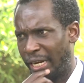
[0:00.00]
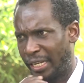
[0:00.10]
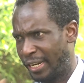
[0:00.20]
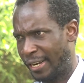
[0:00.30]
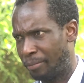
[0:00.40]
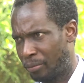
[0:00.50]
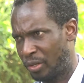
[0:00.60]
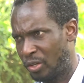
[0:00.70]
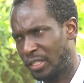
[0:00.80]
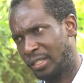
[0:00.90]
again, I'm
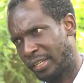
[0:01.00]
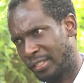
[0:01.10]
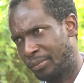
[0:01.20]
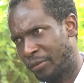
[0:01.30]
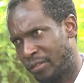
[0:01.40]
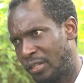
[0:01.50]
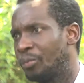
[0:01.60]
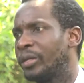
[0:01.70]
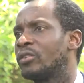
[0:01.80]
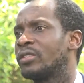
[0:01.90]
using the example of Zeno
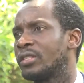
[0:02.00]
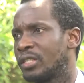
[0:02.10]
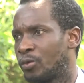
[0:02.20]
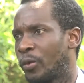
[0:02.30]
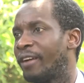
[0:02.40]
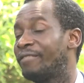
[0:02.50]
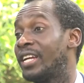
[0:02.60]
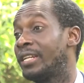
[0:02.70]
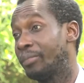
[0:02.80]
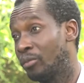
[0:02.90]
because this is where I've
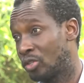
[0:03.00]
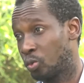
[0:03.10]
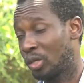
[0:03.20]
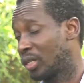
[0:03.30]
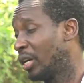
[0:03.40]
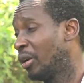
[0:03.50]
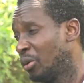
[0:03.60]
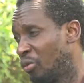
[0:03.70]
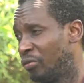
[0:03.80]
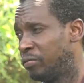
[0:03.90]
done the most work.
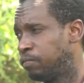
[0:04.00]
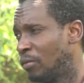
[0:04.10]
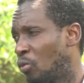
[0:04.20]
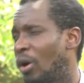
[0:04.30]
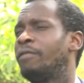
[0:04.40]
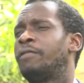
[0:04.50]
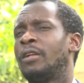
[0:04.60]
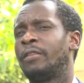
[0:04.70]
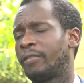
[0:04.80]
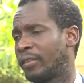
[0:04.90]
We have
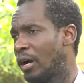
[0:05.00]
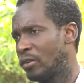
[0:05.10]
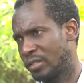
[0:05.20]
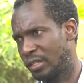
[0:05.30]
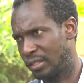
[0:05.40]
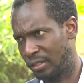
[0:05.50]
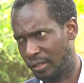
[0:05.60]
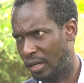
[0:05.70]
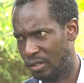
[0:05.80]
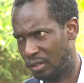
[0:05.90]
thousands and
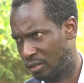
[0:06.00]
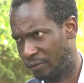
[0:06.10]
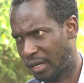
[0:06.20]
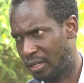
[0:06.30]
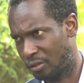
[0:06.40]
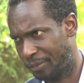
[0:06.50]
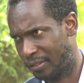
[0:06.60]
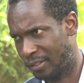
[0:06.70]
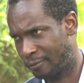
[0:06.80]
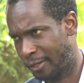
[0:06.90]
thousands of
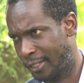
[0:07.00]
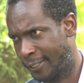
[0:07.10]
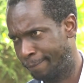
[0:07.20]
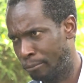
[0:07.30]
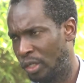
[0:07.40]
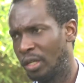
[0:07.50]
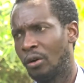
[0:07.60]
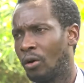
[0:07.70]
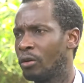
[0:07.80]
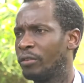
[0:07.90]
customers, right?
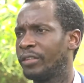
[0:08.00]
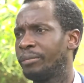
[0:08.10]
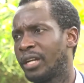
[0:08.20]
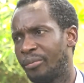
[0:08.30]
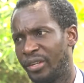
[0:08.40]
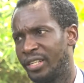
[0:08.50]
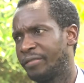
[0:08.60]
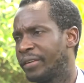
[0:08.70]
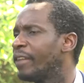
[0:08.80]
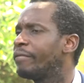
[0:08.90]
All of them come with,
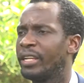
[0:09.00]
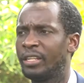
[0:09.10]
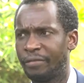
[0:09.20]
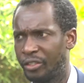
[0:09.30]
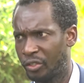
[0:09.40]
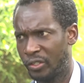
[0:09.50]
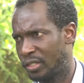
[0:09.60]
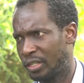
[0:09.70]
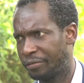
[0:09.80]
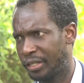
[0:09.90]
every individual is
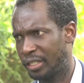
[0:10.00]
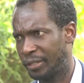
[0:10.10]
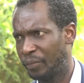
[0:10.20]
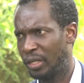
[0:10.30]
different, yeah?